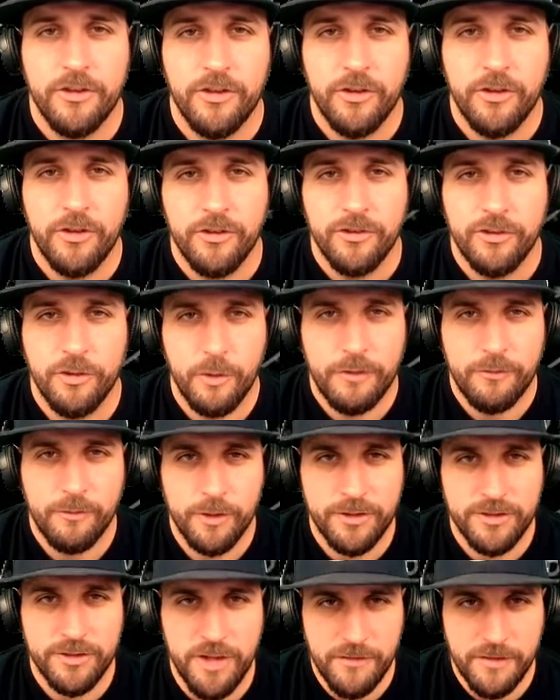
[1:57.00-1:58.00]
So if we're
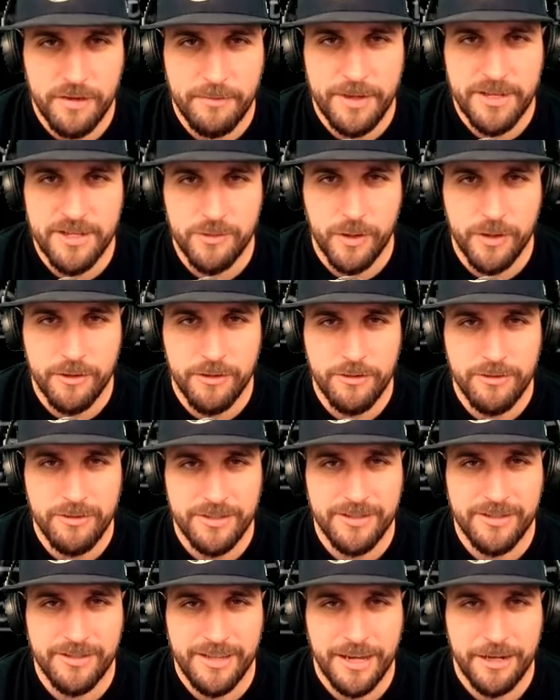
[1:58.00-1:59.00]
solving by square
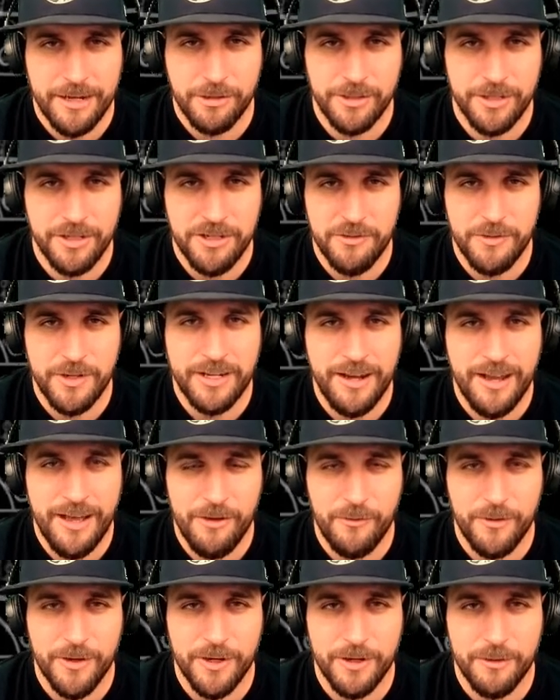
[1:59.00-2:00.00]
roots, not only do we not
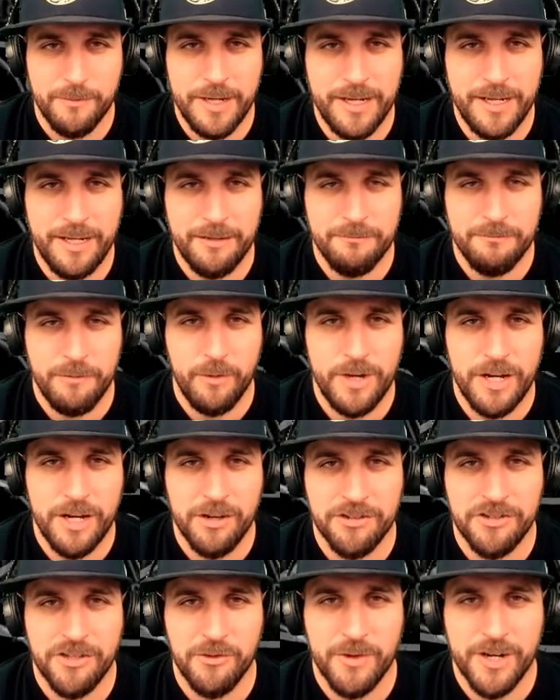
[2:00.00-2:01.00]
want a b, but we
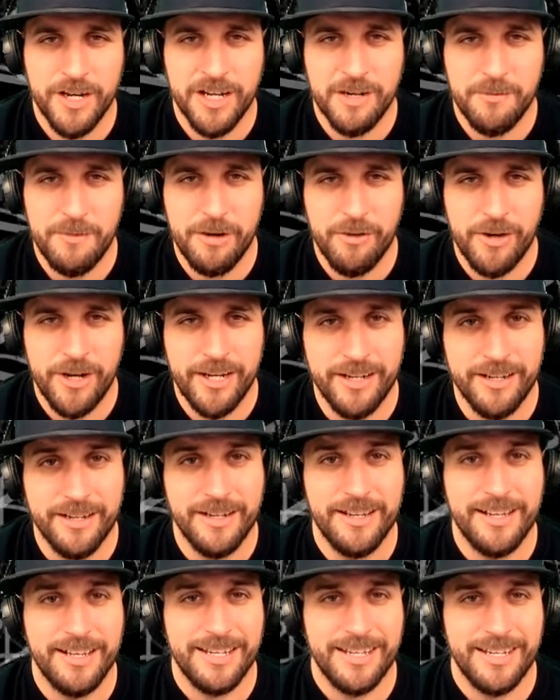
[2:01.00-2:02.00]
also want it to be written
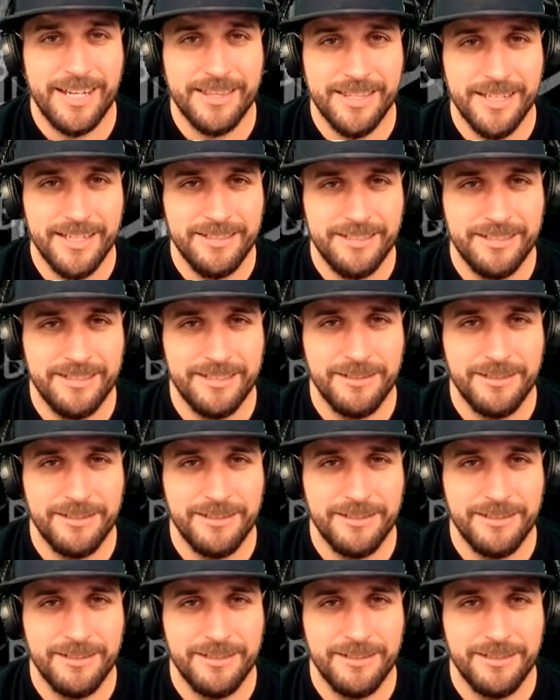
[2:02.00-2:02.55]
like this